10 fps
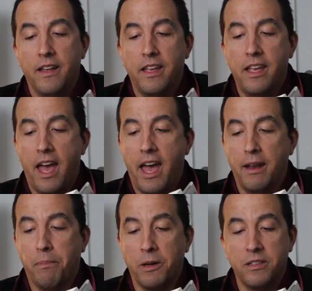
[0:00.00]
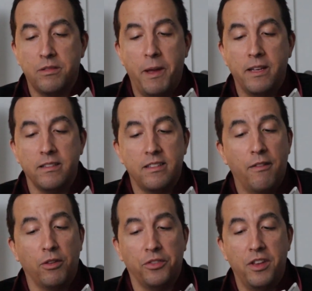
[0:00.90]
He had participated in
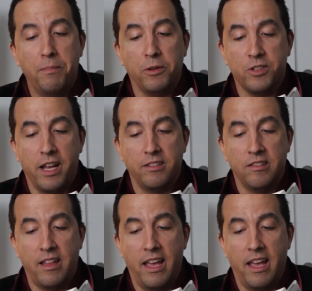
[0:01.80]
several steeplechases